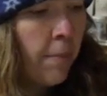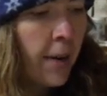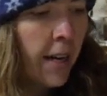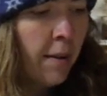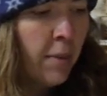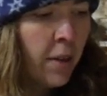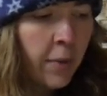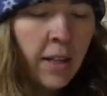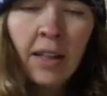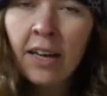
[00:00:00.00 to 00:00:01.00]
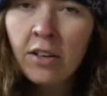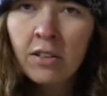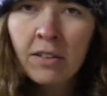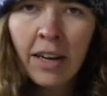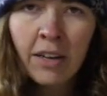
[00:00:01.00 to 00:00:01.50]
but I'm like, well, I could,
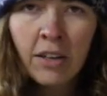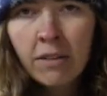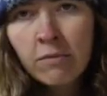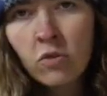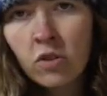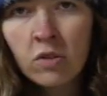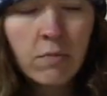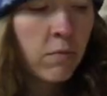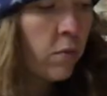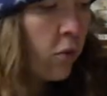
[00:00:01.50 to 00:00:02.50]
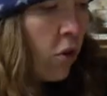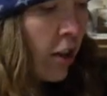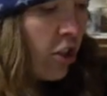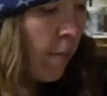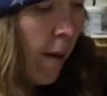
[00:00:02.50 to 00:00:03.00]
I could just
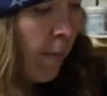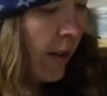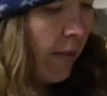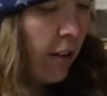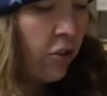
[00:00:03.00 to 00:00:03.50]
crush them up and give it a